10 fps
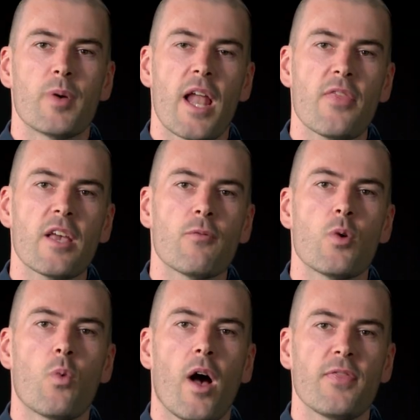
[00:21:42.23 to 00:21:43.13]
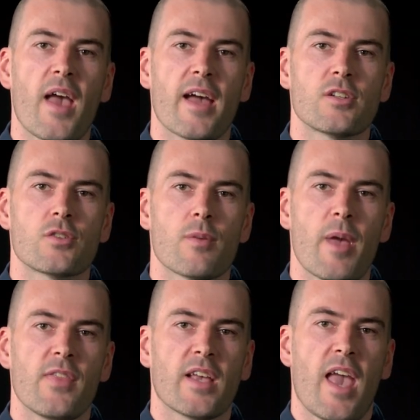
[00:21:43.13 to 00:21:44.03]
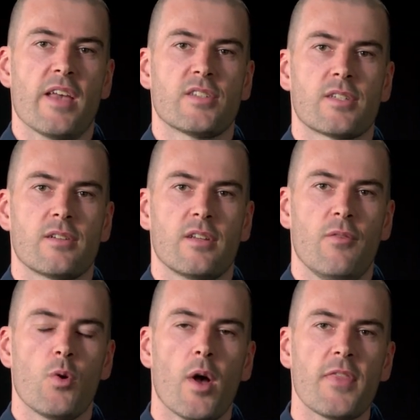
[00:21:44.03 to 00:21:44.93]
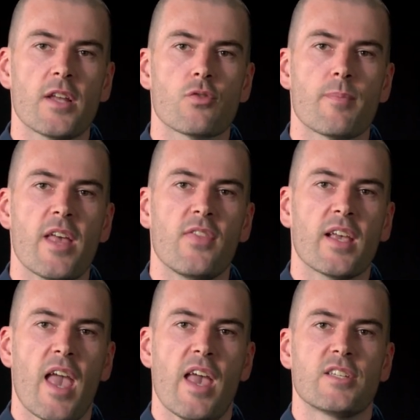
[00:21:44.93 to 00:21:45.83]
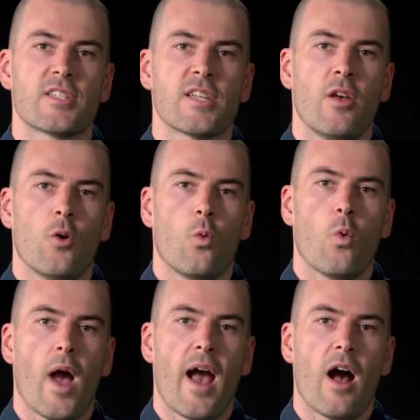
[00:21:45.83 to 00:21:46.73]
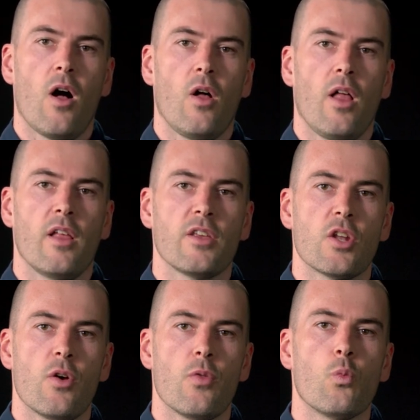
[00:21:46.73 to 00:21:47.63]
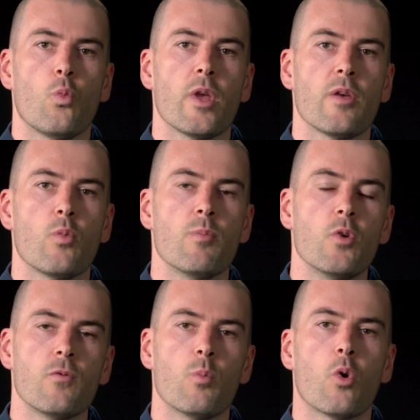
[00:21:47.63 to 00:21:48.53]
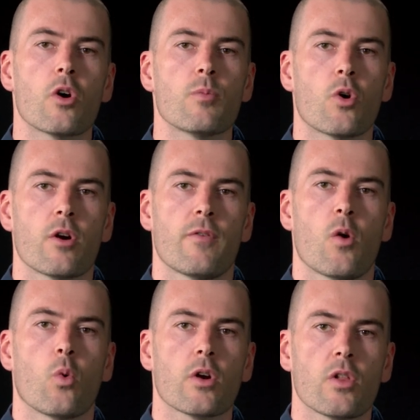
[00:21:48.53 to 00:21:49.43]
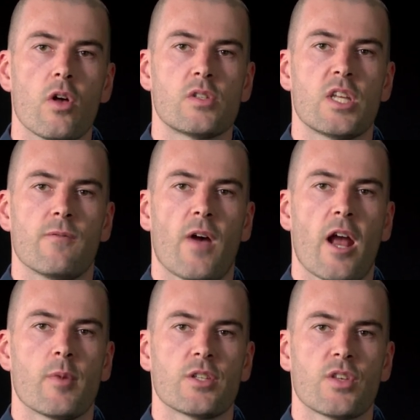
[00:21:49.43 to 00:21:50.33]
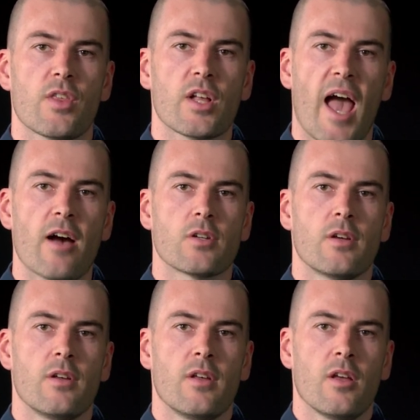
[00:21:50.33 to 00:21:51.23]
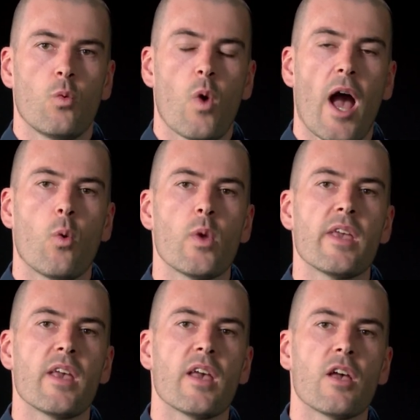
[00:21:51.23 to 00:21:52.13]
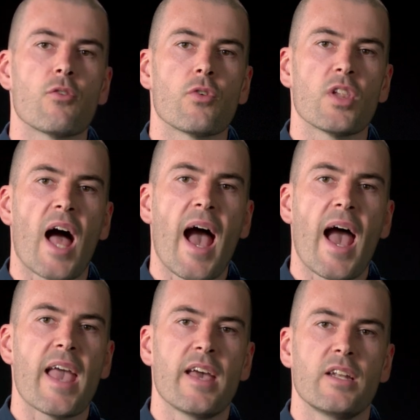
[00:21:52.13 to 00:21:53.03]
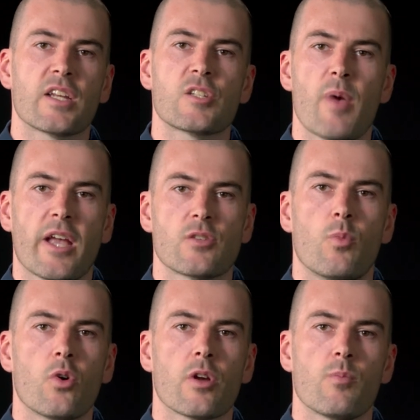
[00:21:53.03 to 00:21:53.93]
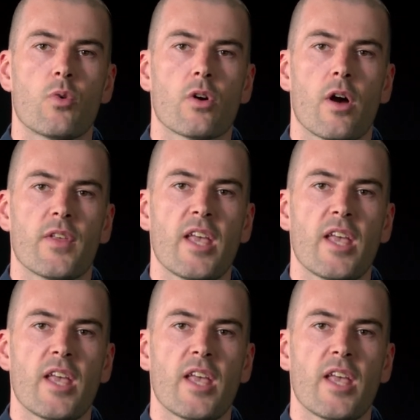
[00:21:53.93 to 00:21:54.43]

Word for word: But I think if we want that to remain the case, if we want that to remain the case while, you know, we move more and more of our workloads and environments to the cloud, while we rely and expect more and more on the